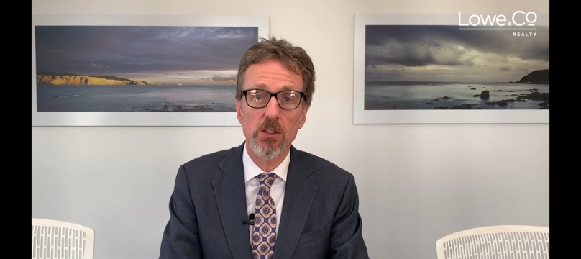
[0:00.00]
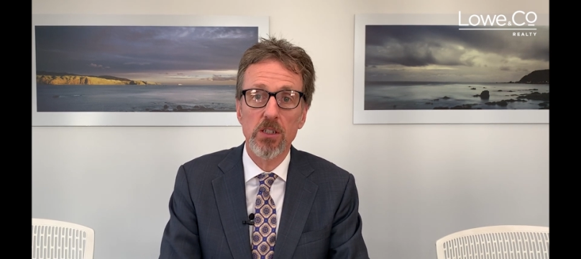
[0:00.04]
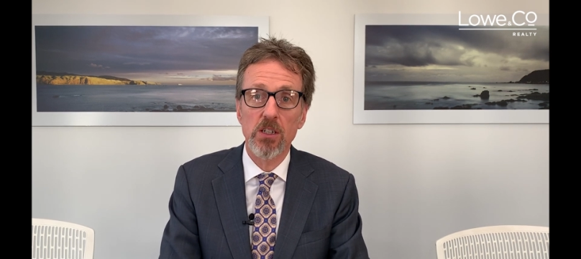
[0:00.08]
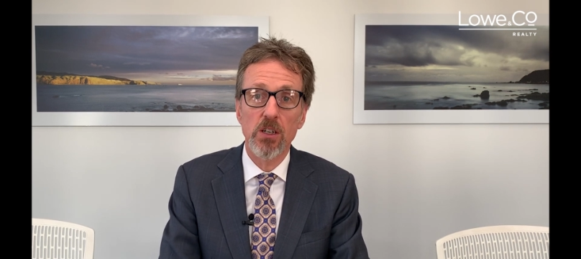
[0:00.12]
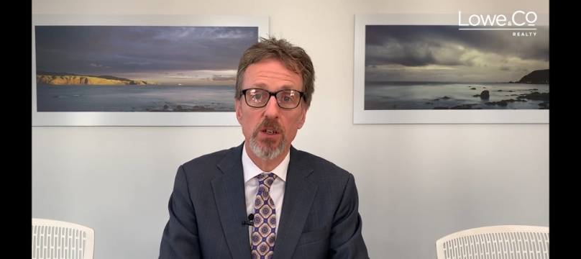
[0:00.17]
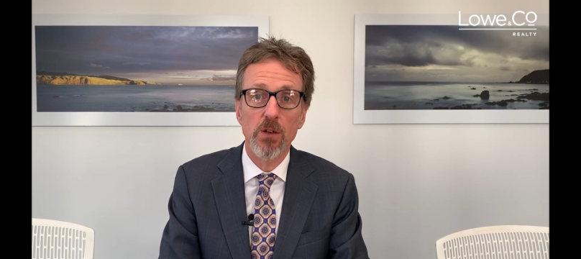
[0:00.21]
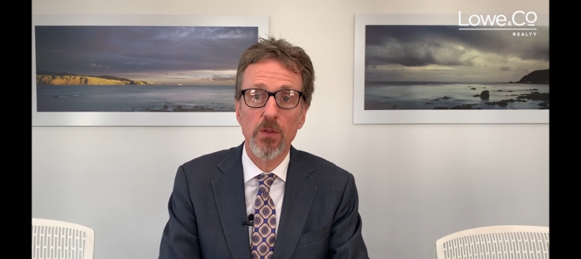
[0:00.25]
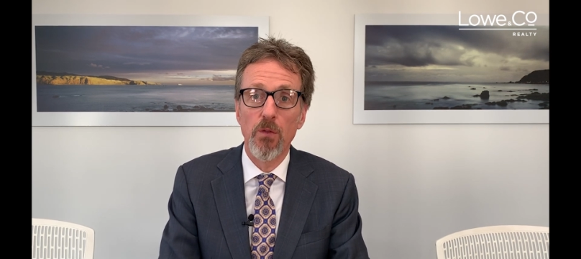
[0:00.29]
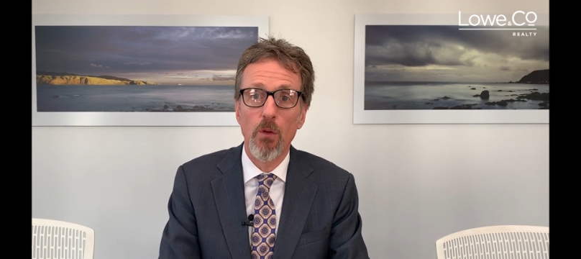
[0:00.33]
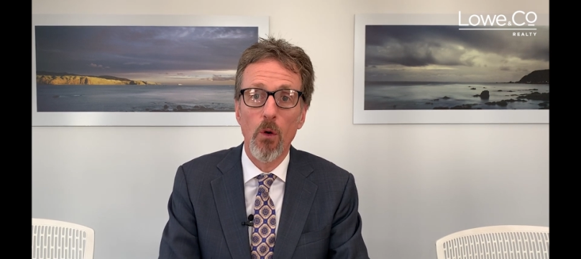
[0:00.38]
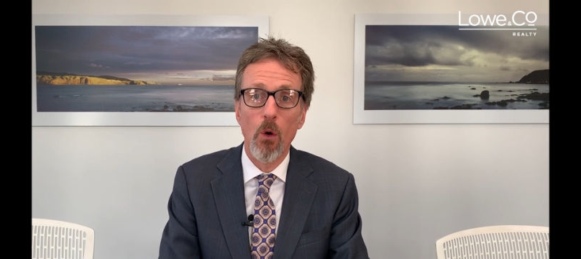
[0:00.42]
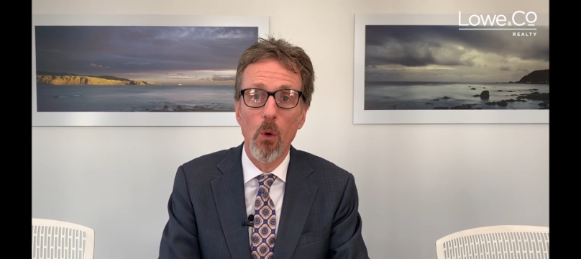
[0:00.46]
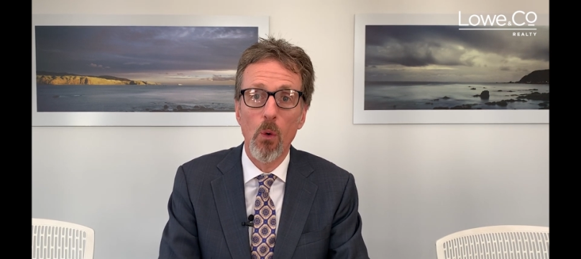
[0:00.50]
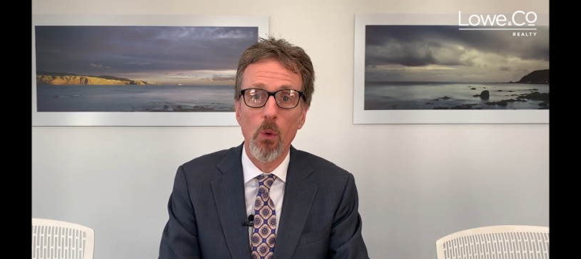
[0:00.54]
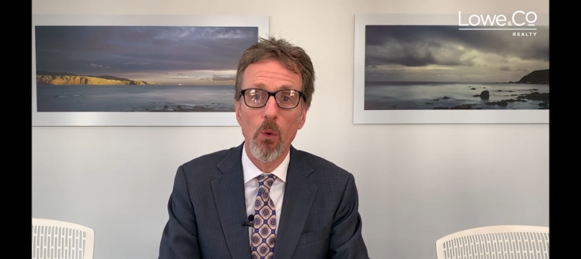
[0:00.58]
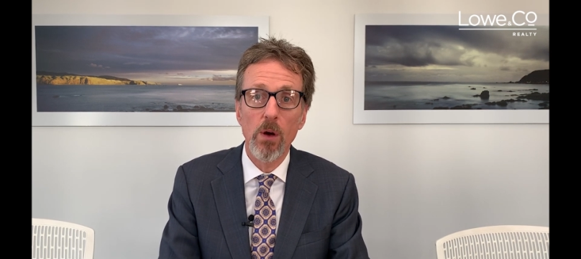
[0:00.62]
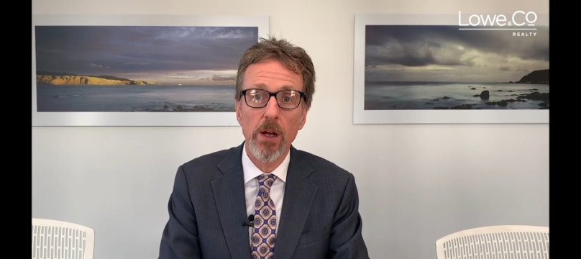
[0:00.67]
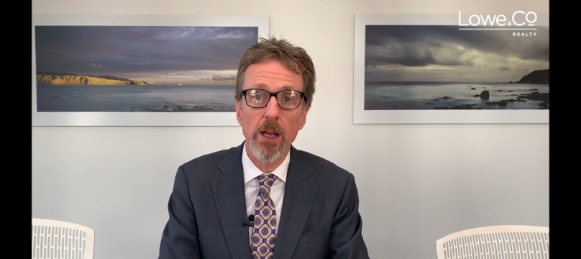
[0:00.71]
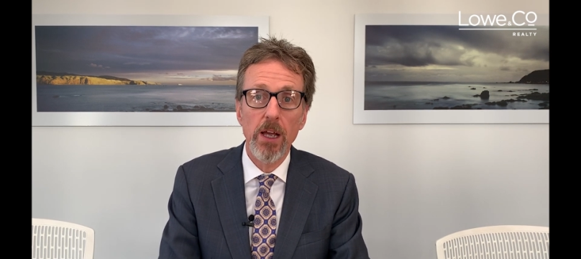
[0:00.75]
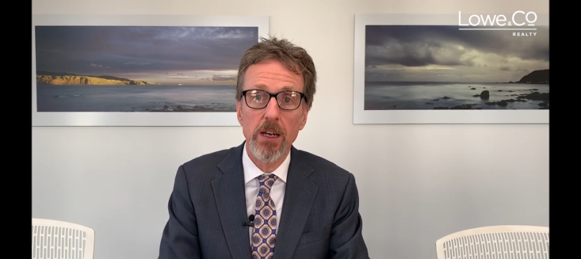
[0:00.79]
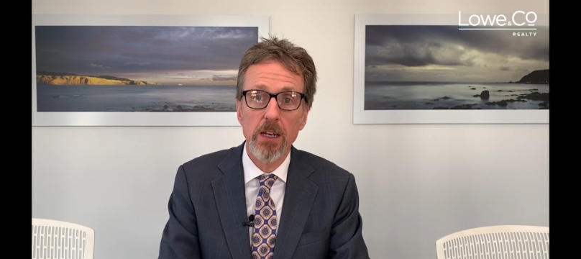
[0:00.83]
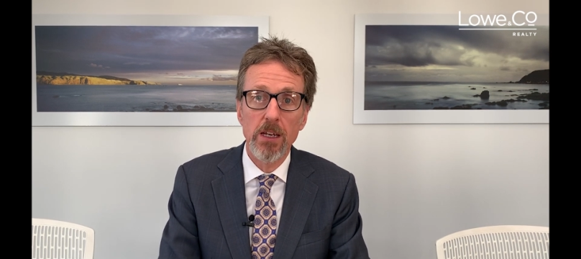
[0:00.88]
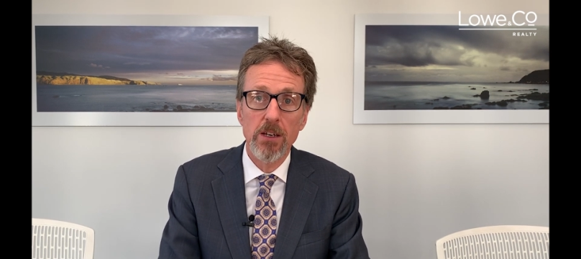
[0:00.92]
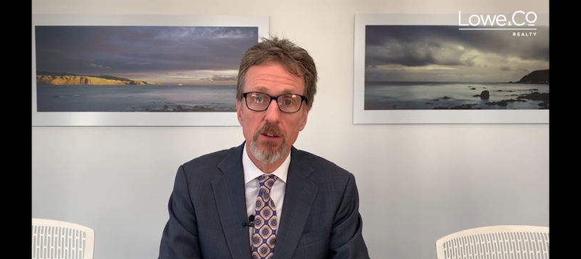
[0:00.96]
are going to fall
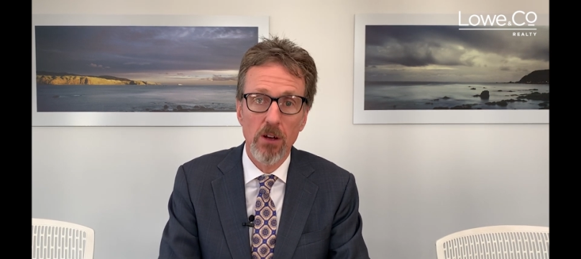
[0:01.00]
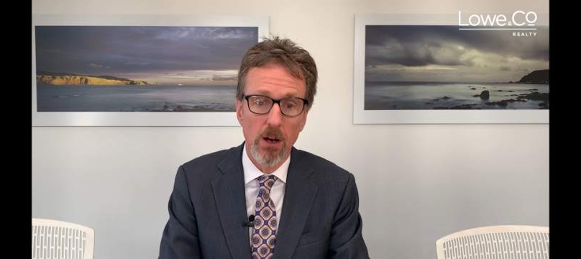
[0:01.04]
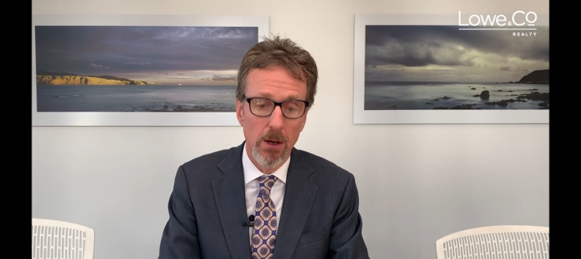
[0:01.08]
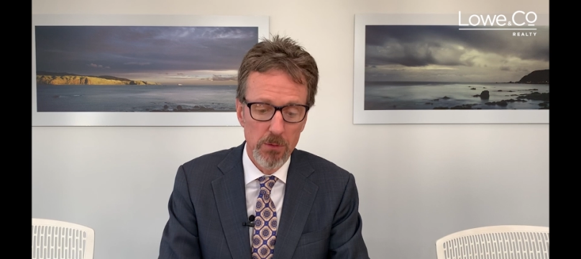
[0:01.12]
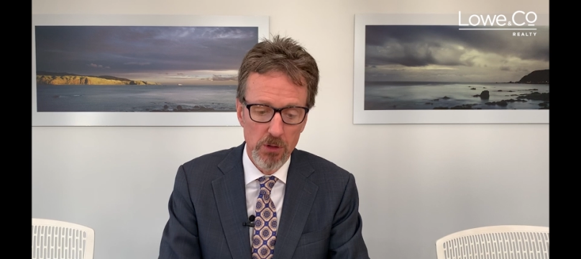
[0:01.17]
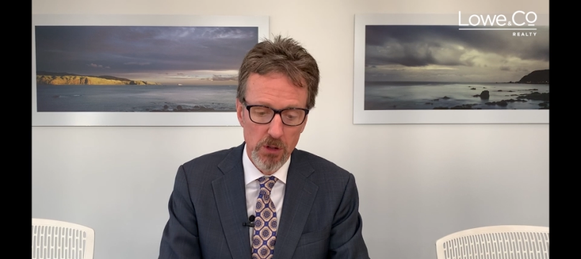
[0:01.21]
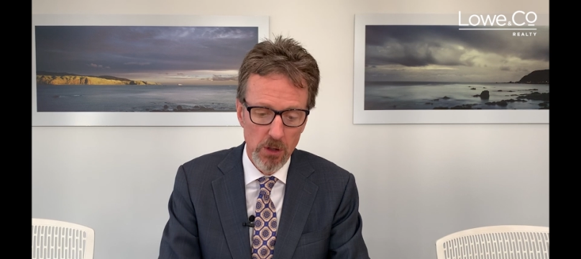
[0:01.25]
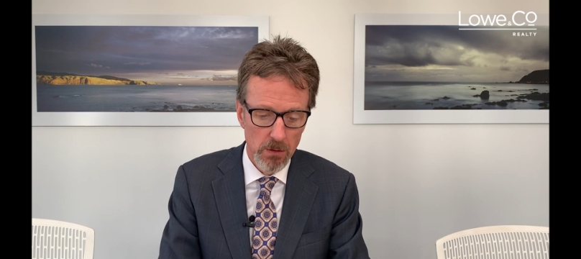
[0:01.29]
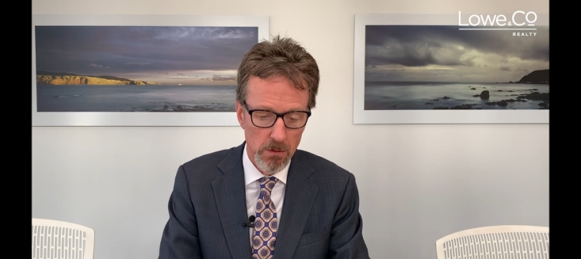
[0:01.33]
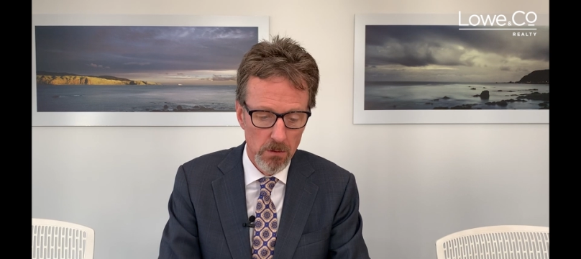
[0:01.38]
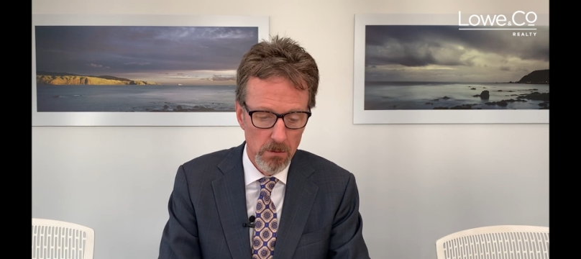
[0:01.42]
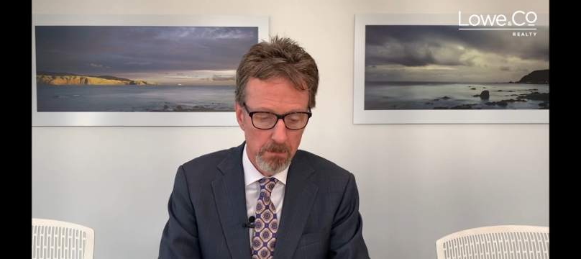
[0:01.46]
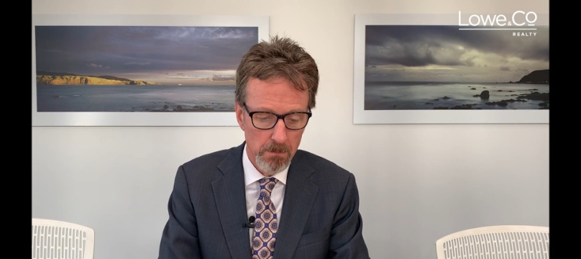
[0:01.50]
anytime soon.